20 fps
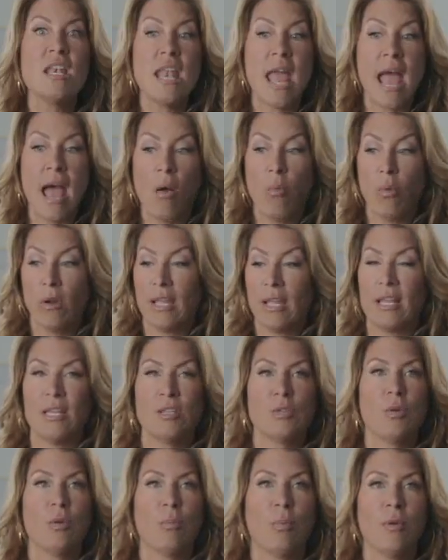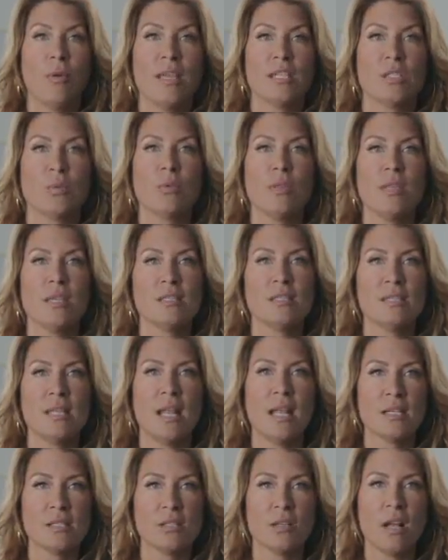Now we're getting to a place where the
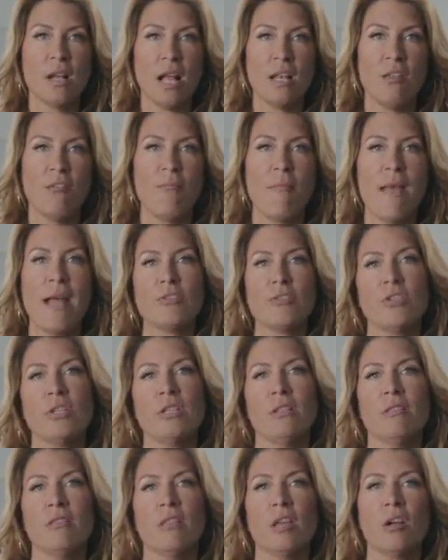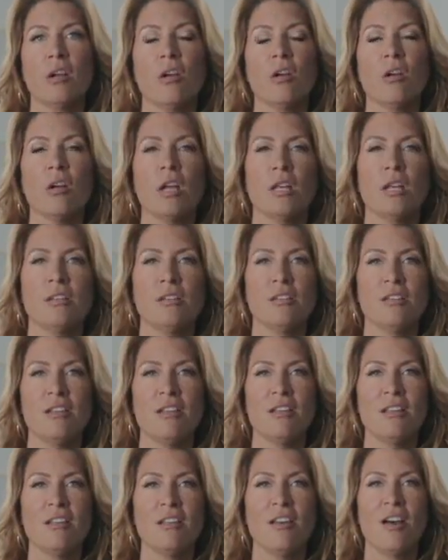aesthetics are kind of matching the current
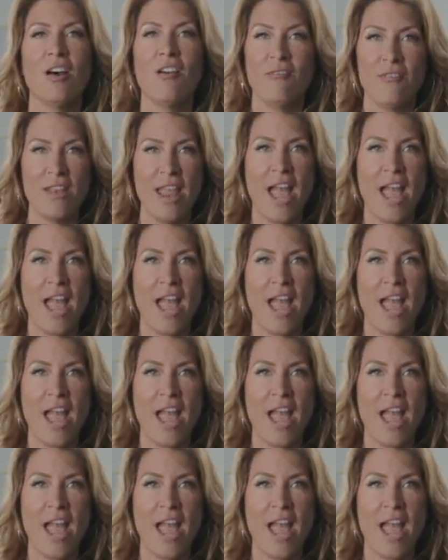of